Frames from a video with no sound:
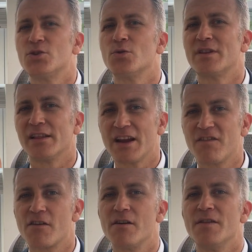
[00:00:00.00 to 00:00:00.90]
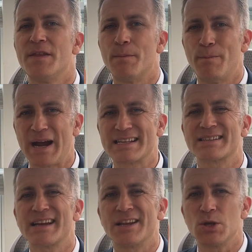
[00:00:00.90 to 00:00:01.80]
to deliver the
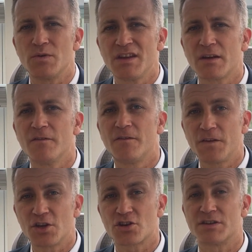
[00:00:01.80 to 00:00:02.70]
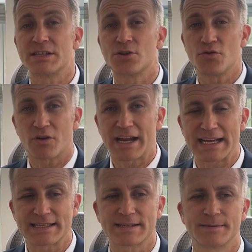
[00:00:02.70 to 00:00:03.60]
best and unique features to your
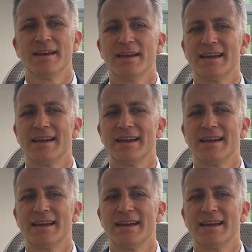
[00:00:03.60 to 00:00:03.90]
guests.